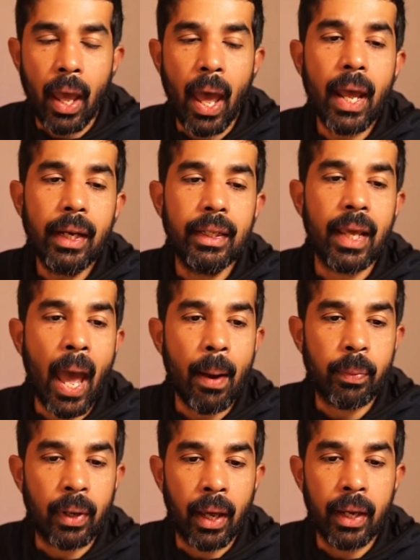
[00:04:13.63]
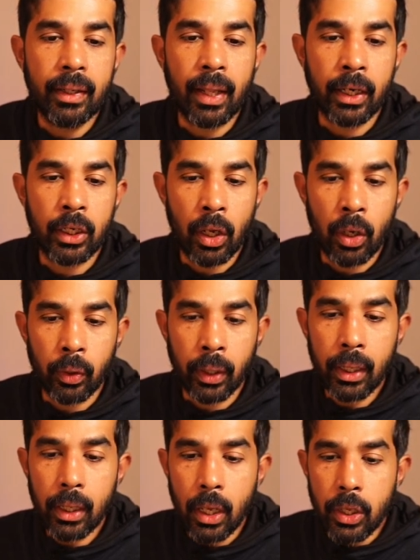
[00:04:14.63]
and the app client that you're
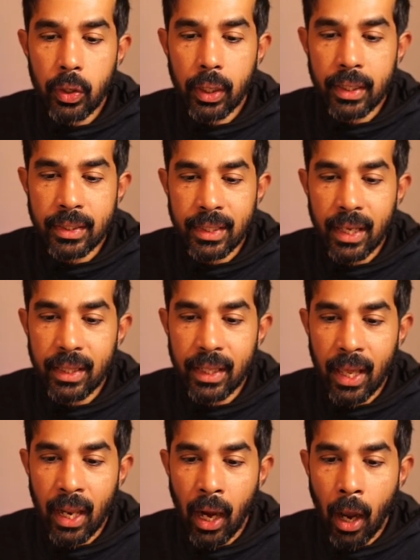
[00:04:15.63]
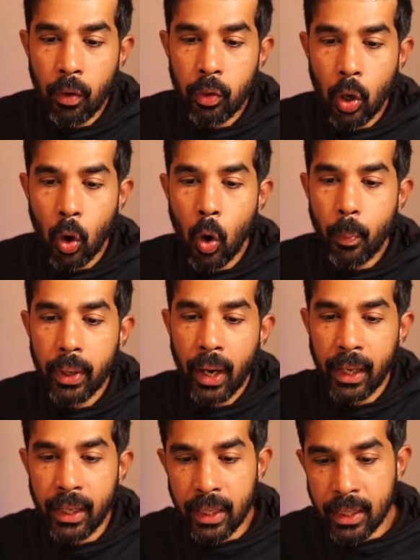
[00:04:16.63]
looking, you can see the allowed
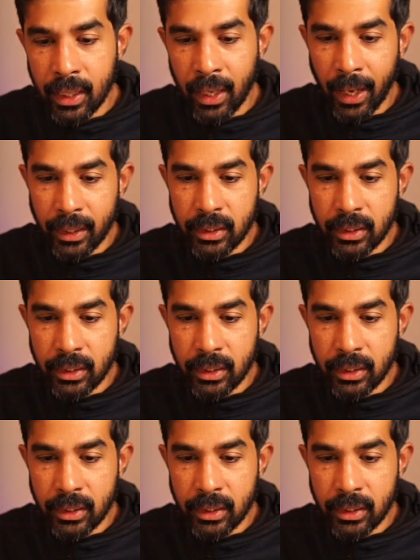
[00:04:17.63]
OpenID Connect